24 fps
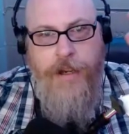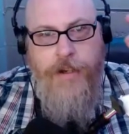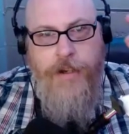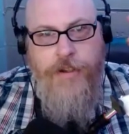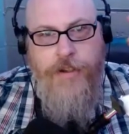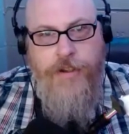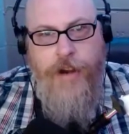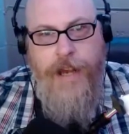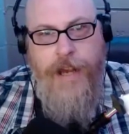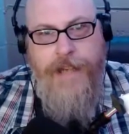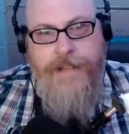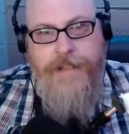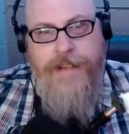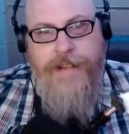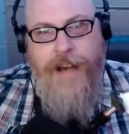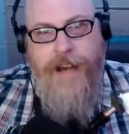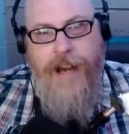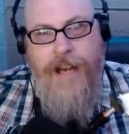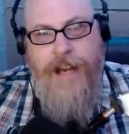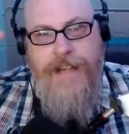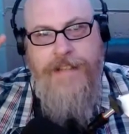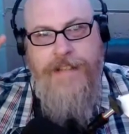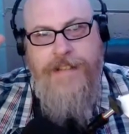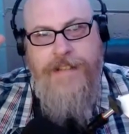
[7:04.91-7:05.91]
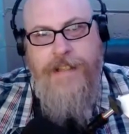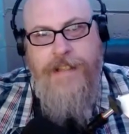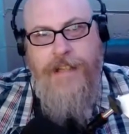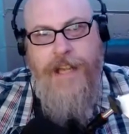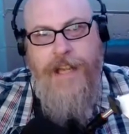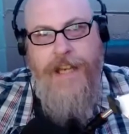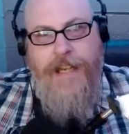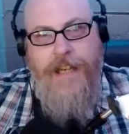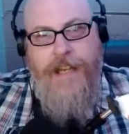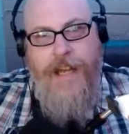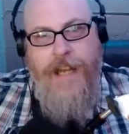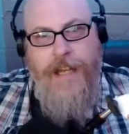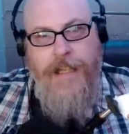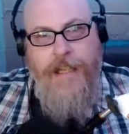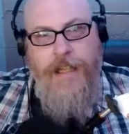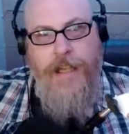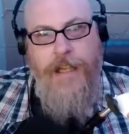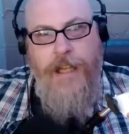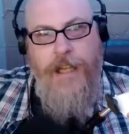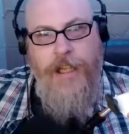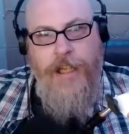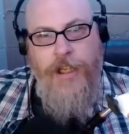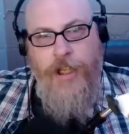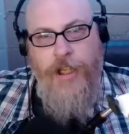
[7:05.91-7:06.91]
trying to isolate and
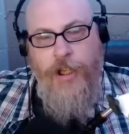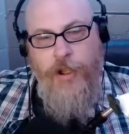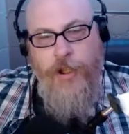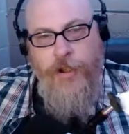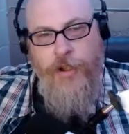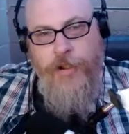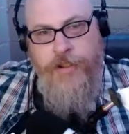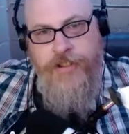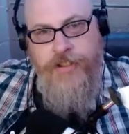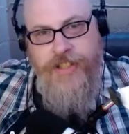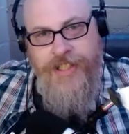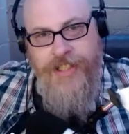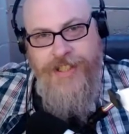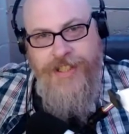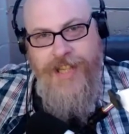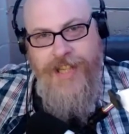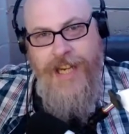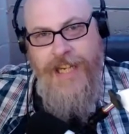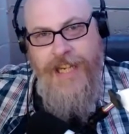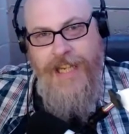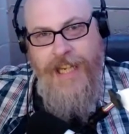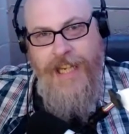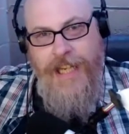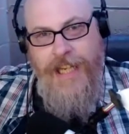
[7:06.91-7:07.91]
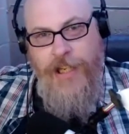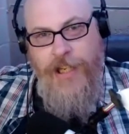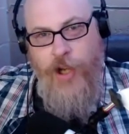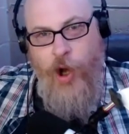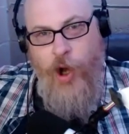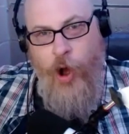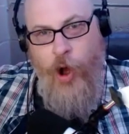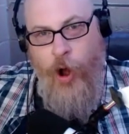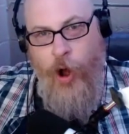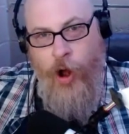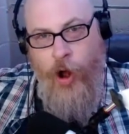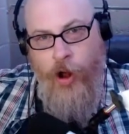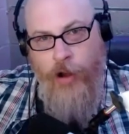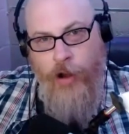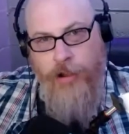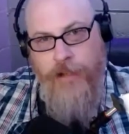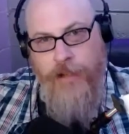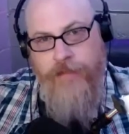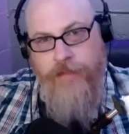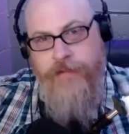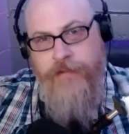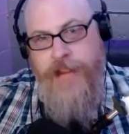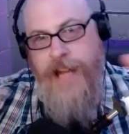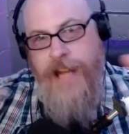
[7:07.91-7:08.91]
and learn to take in all
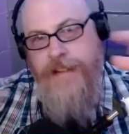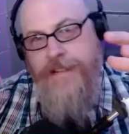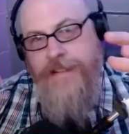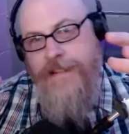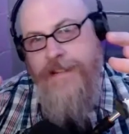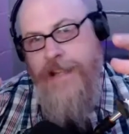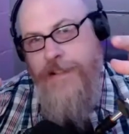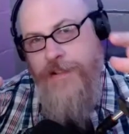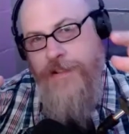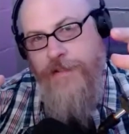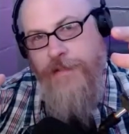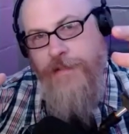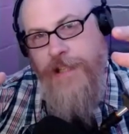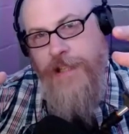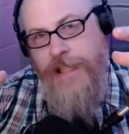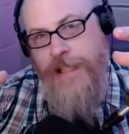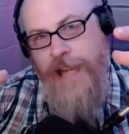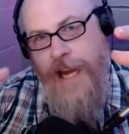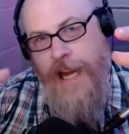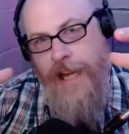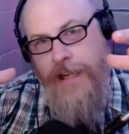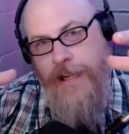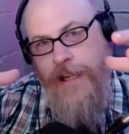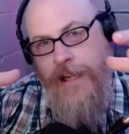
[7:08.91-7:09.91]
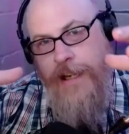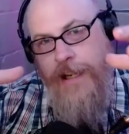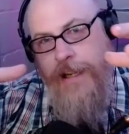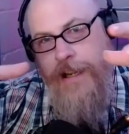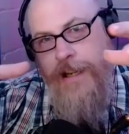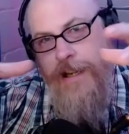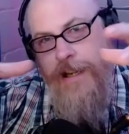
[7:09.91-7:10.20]
of that sensory data